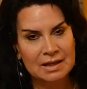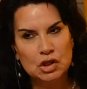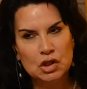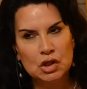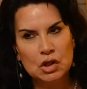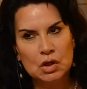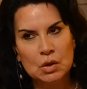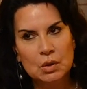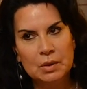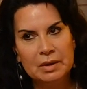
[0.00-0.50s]

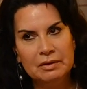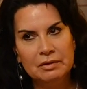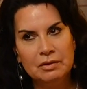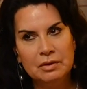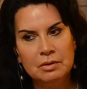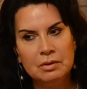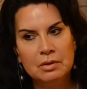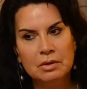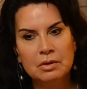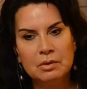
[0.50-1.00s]
So if
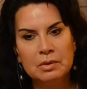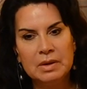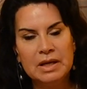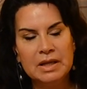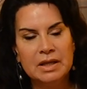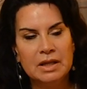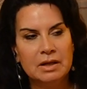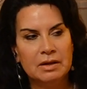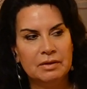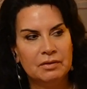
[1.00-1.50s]
you agree
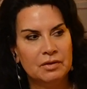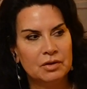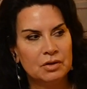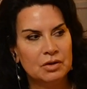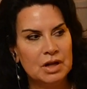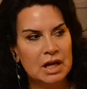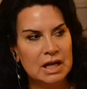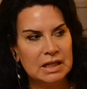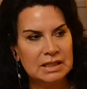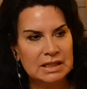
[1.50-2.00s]
that if you're
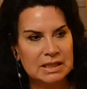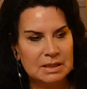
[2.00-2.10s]
not